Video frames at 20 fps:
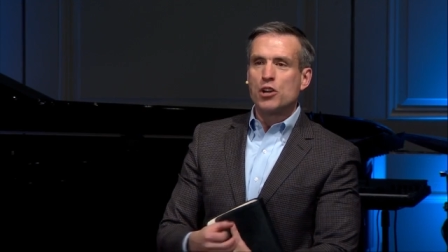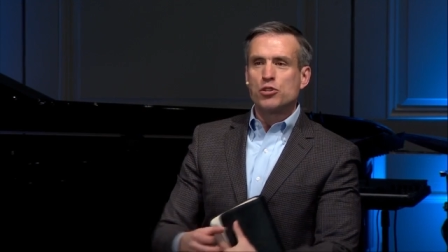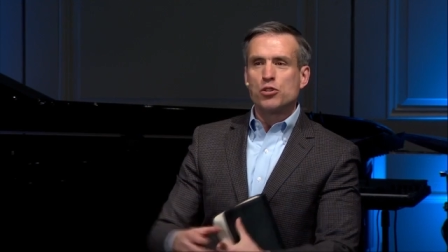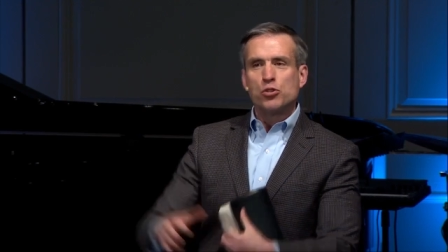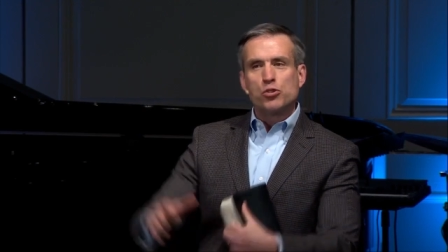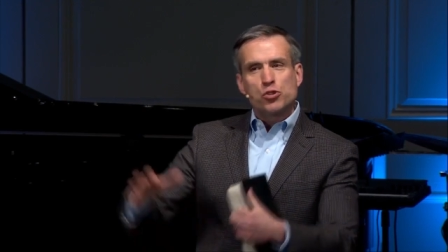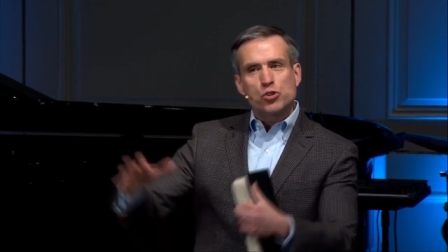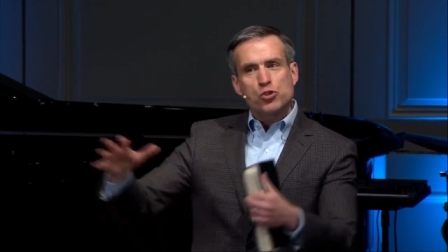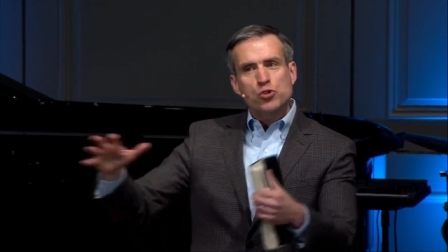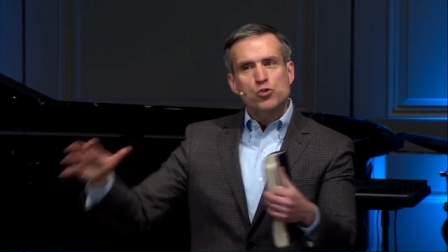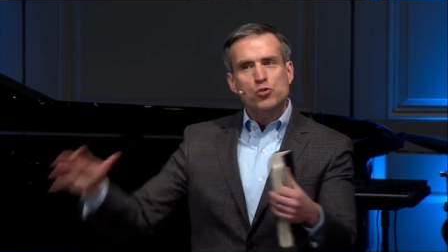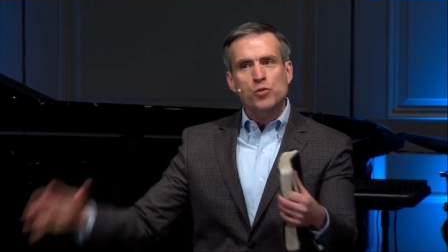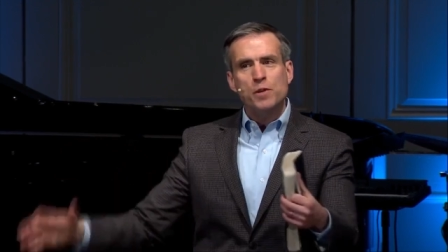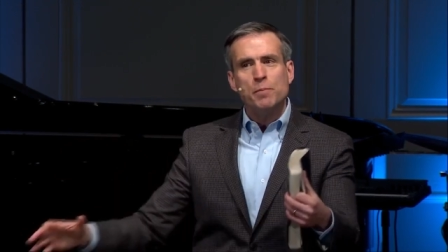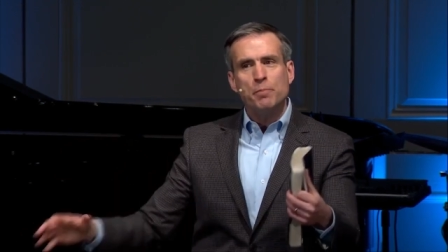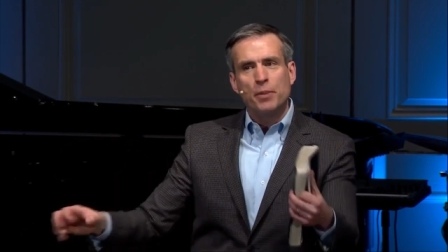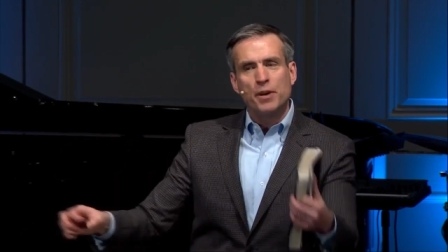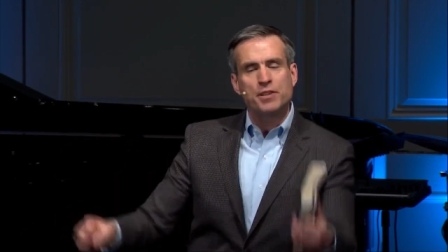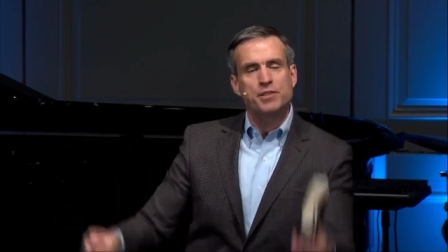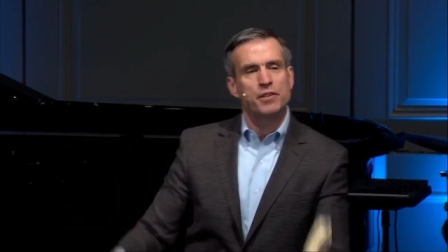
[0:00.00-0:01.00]
to
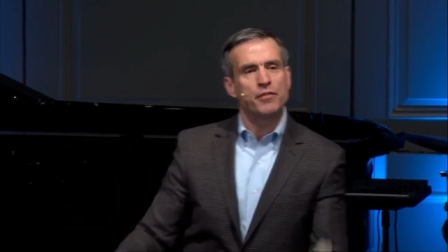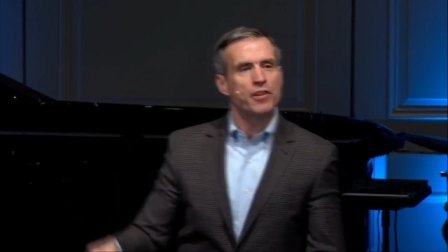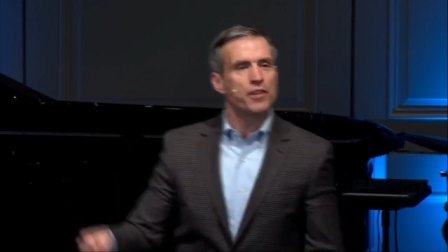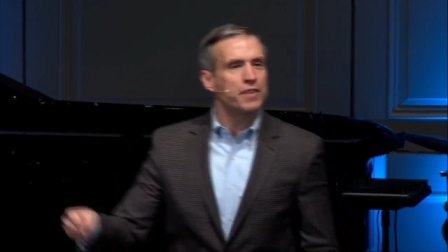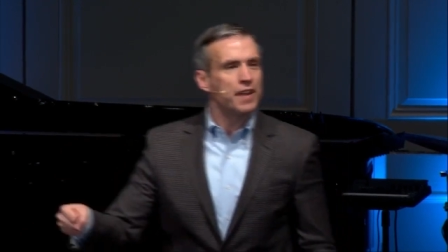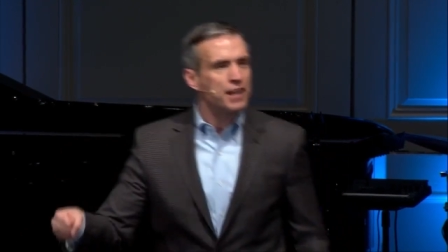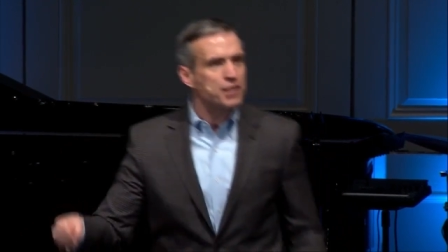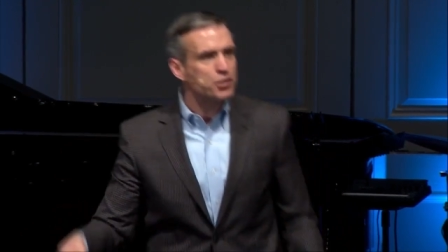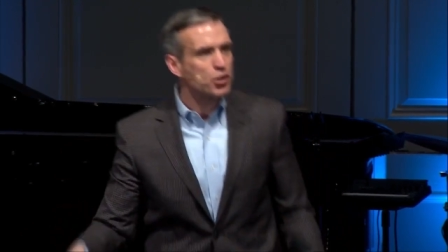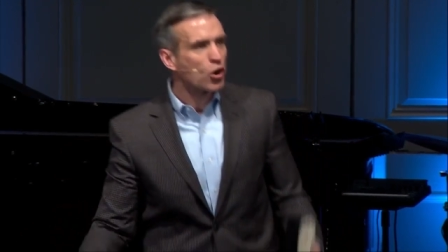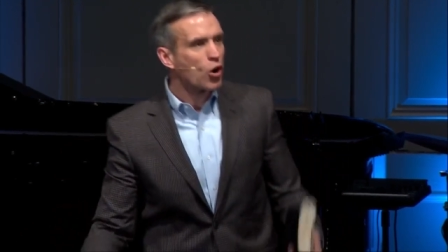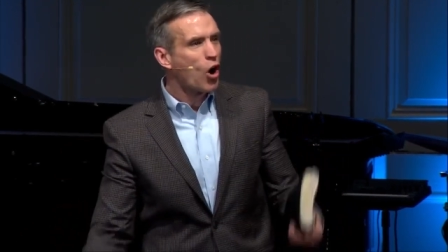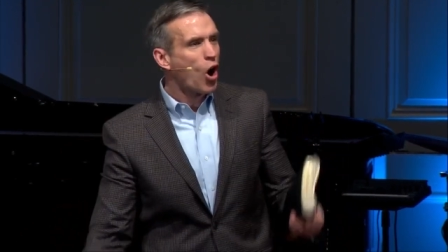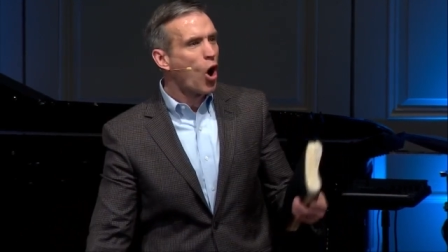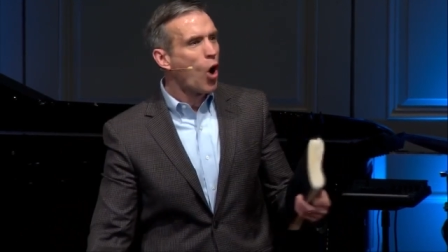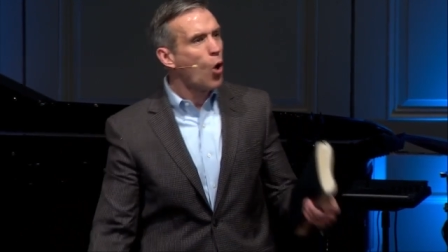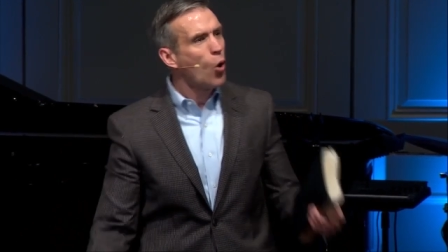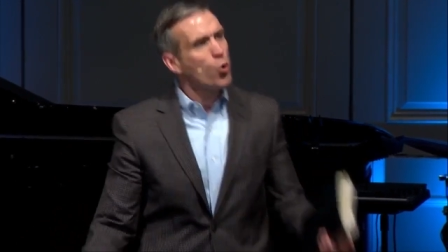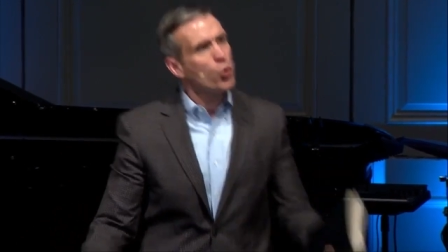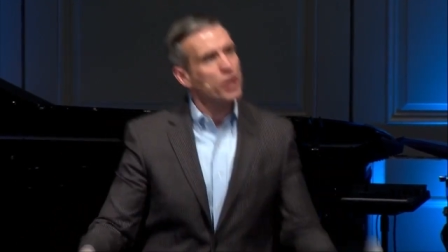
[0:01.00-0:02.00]
strip us of the things that are
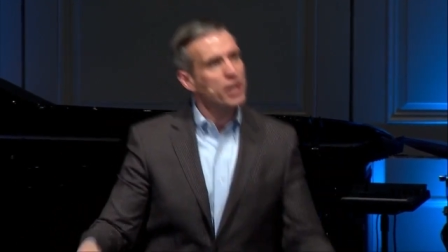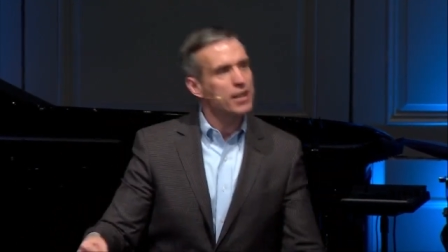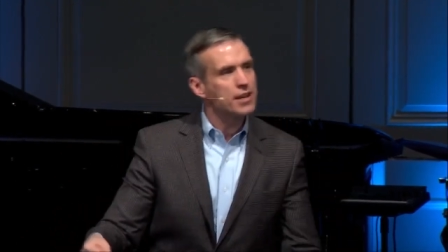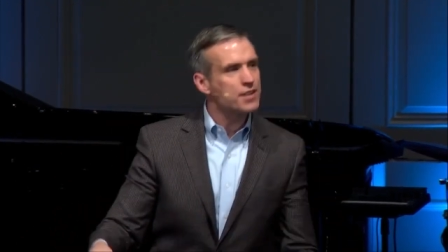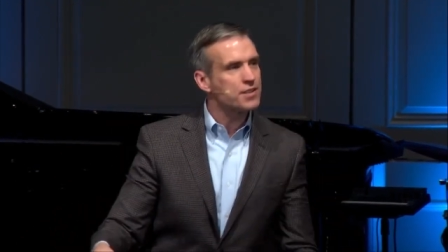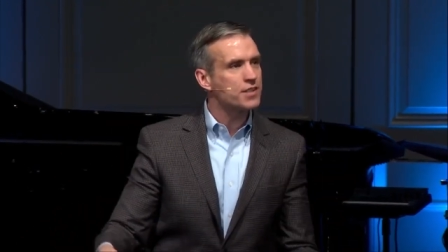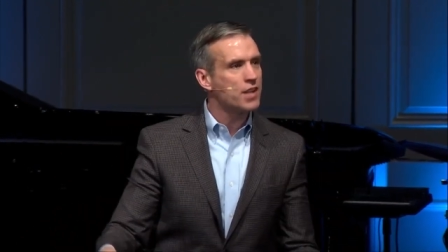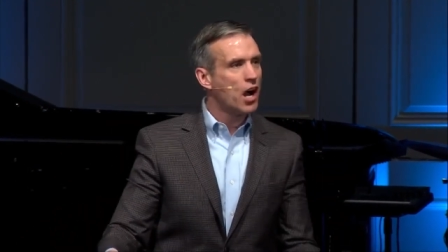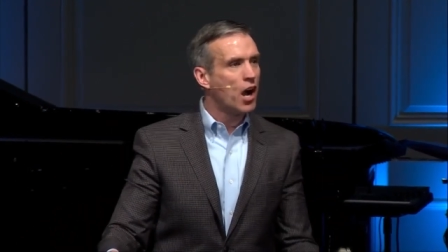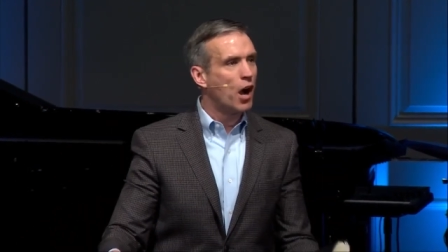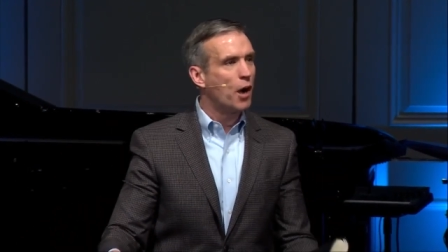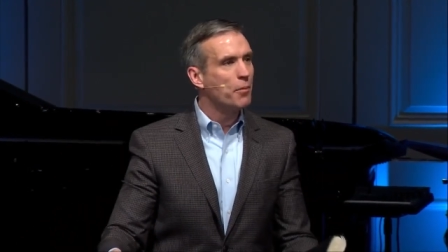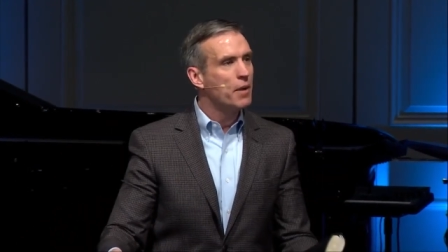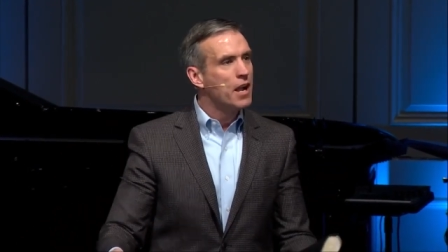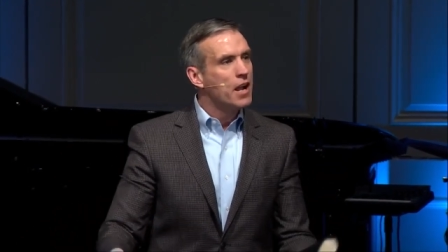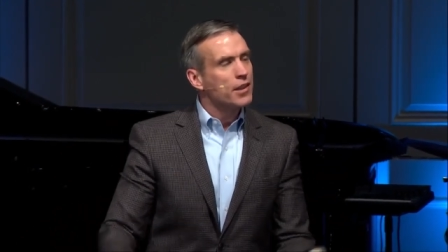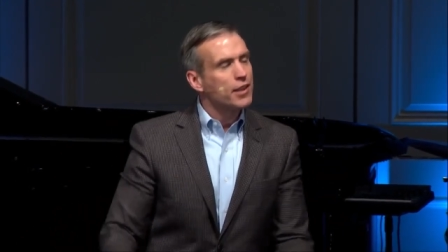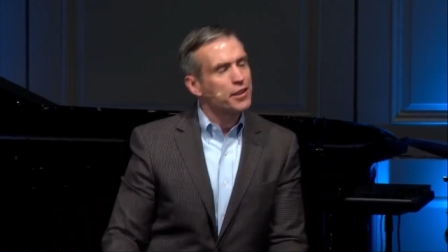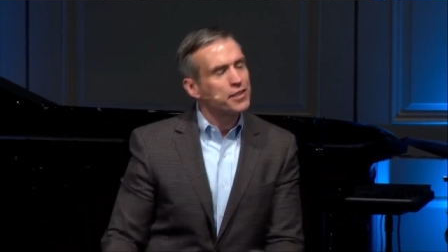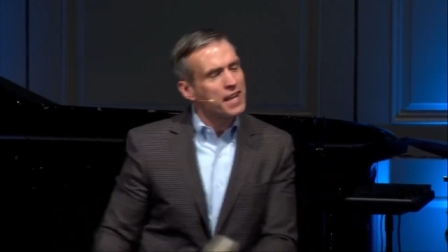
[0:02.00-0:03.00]
holding us up,
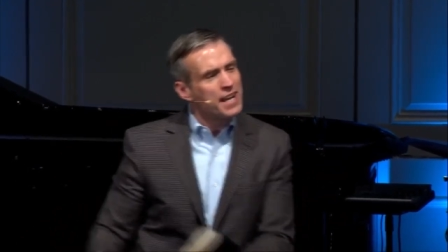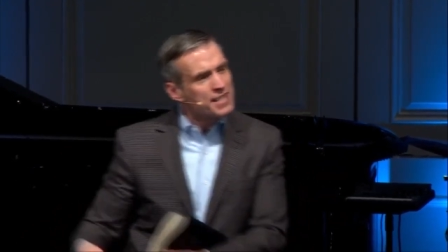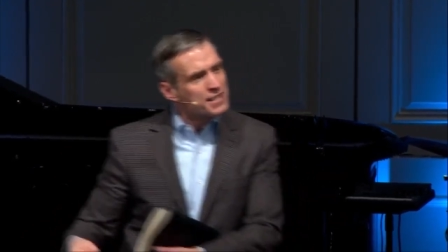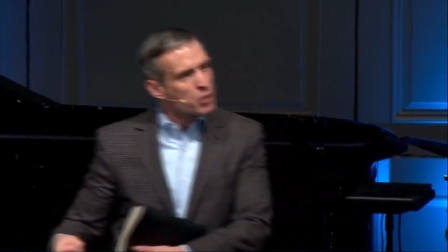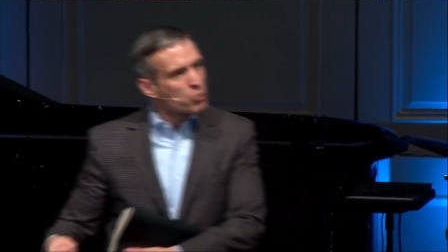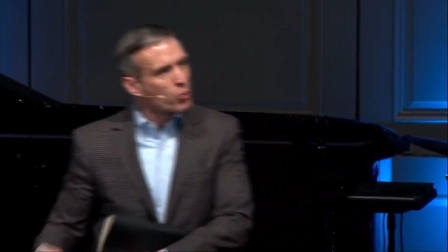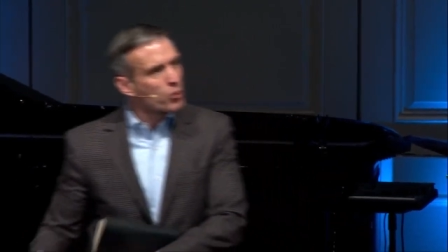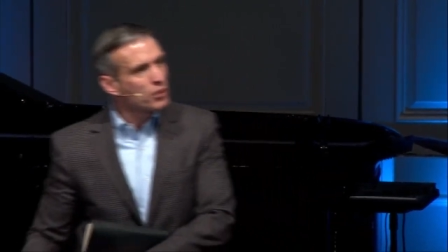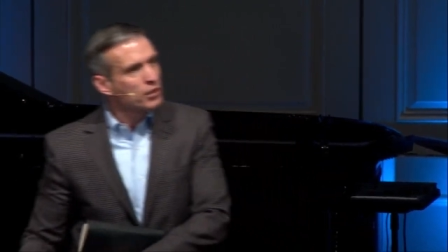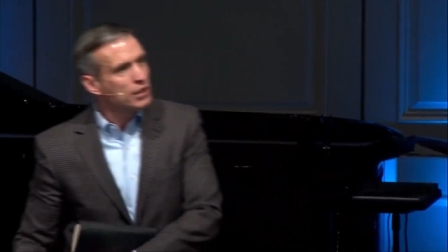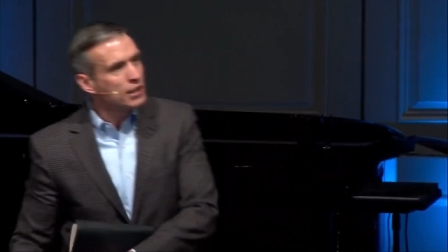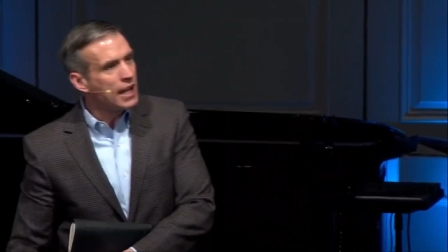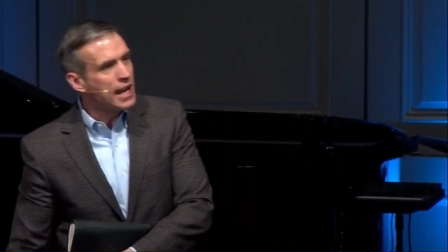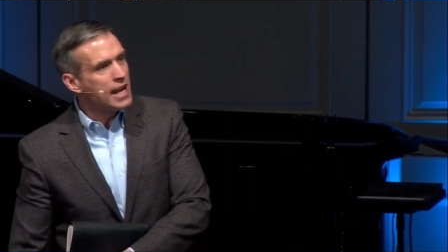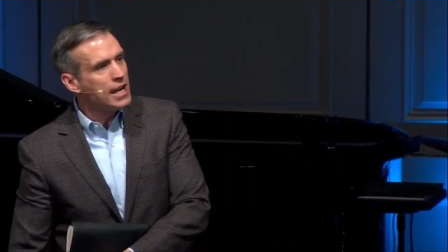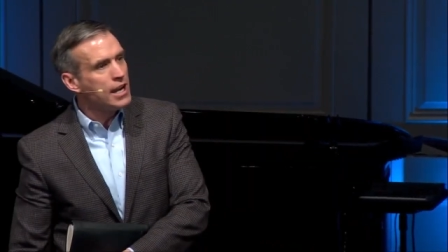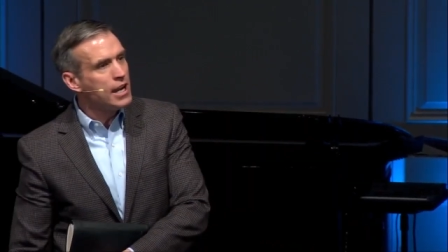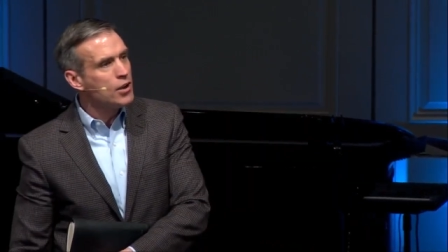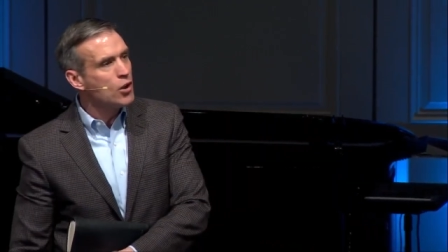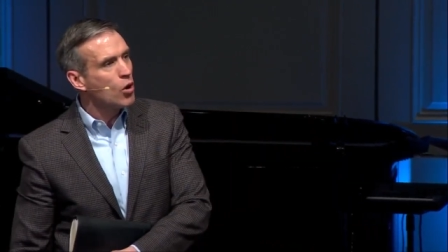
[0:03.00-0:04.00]
the things that we're
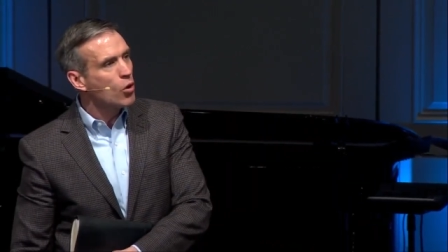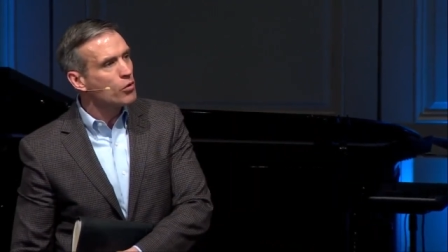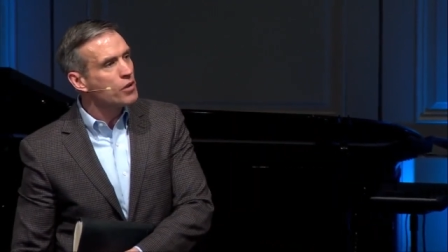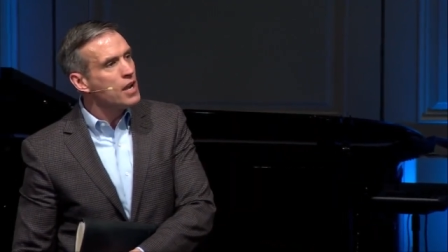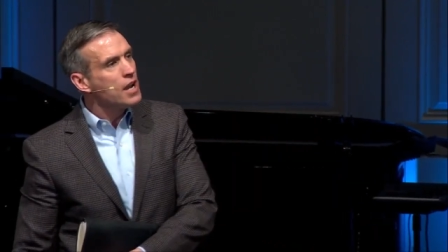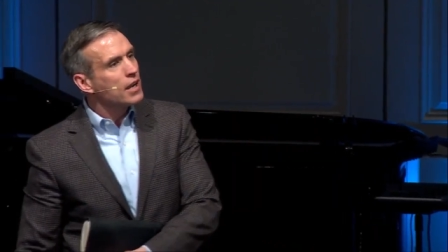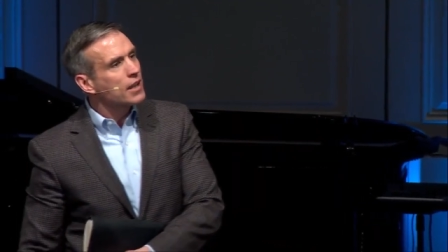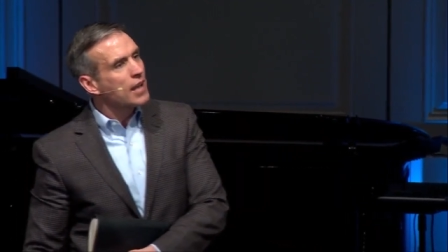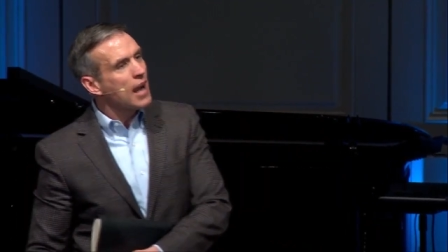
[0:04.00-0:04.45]
leaning on.